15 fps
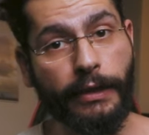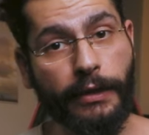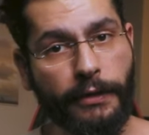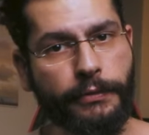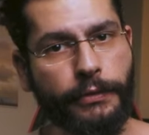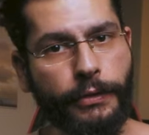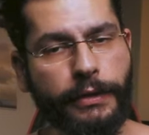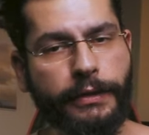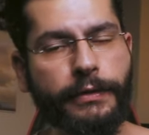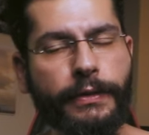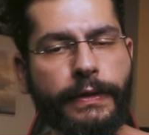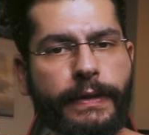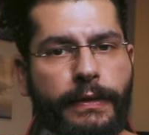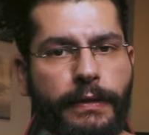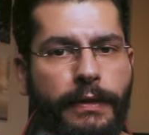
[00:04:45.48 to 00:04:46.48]
If you're
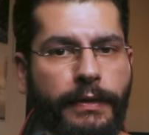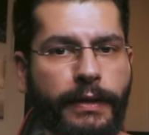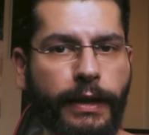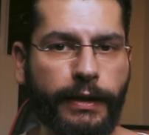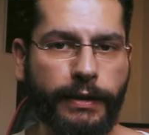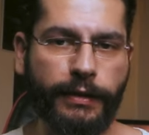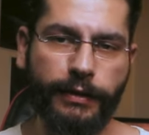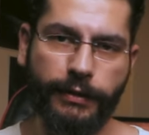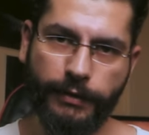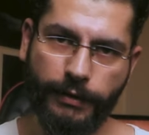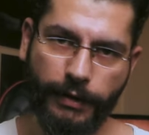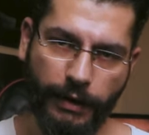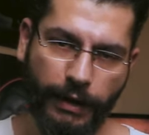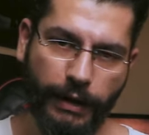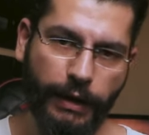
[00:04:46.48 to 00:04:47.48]
interested in that,
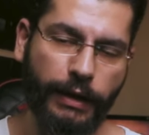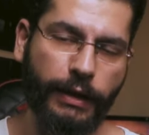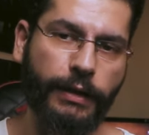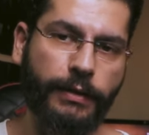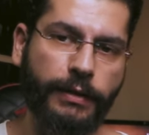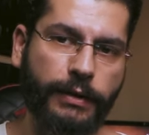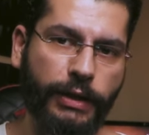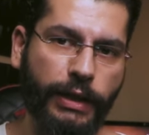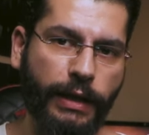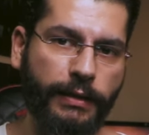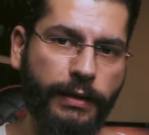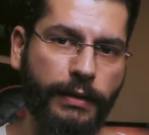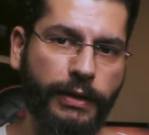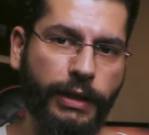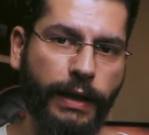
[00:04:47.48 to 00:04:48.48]

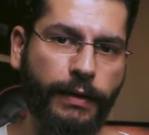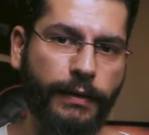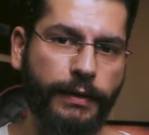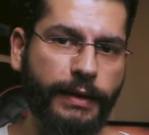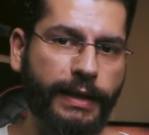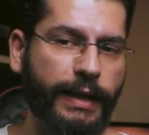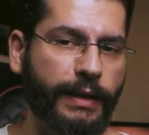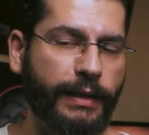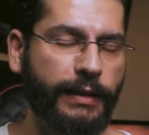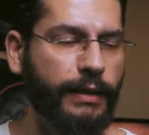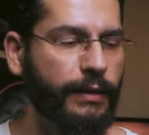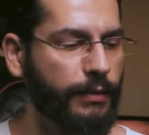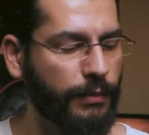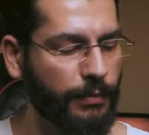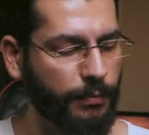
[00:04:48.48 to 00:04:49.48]
check the channel again,
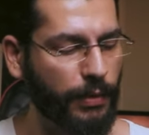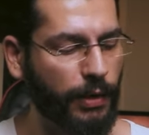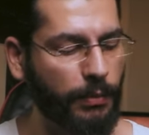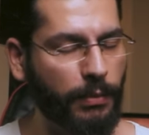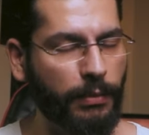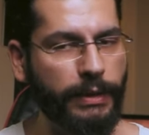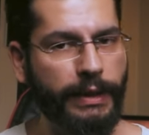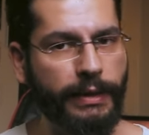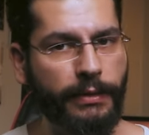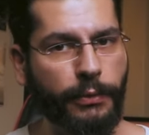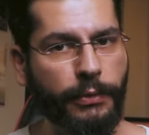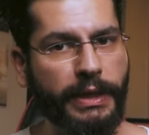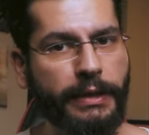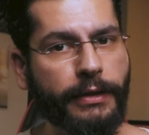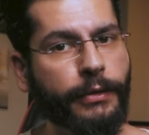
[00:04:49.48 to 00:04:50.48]
probably in a
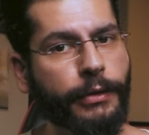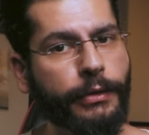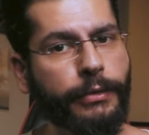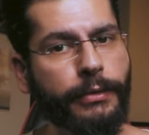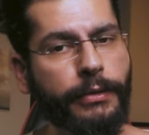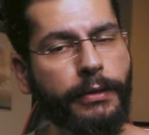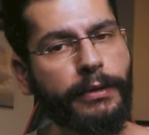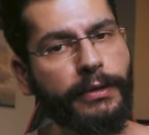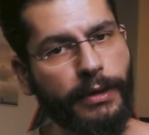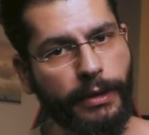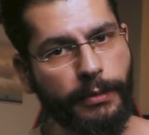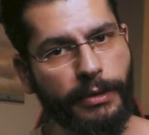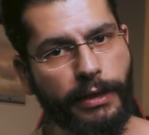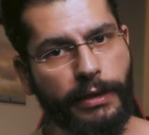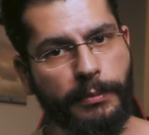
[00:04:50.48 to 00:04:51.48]
week or two.
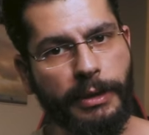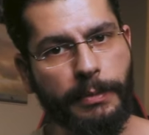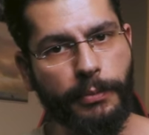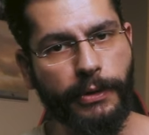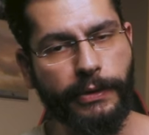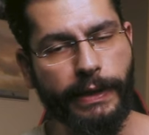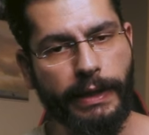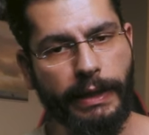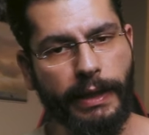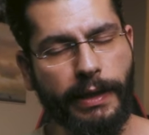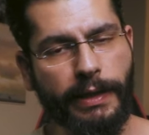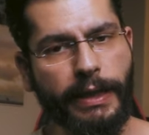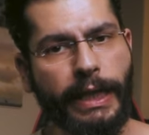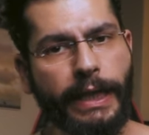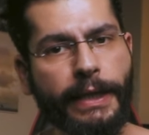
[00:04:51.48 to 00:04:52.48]
I'm gonna be posting
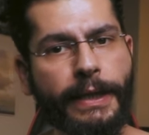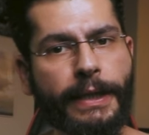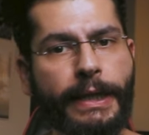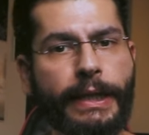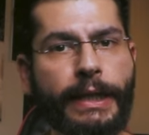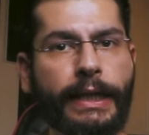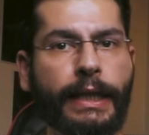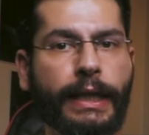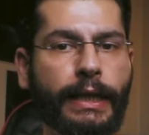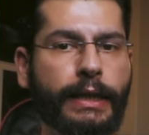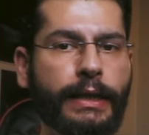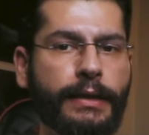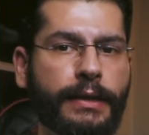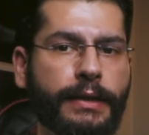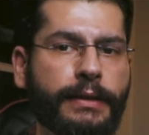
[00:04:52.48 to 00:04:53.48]
that,
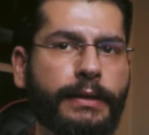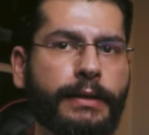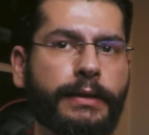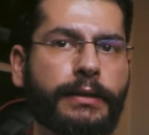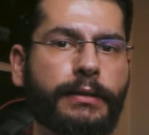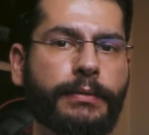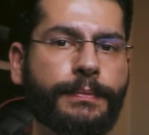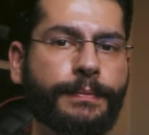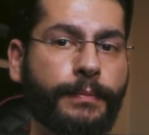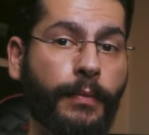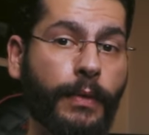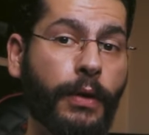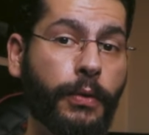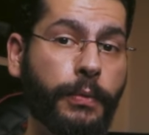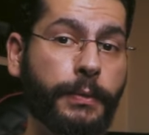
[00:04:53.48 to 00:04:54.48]
and
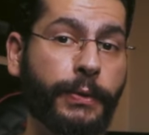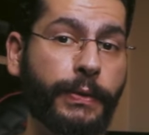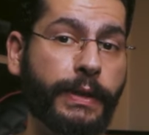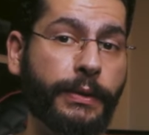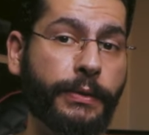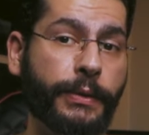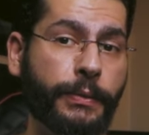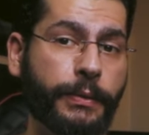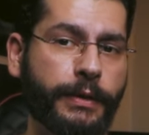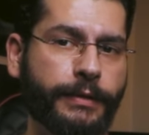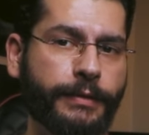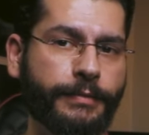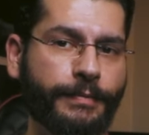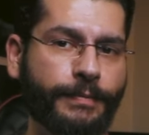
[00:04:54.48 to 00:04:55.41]
hope to see you soon.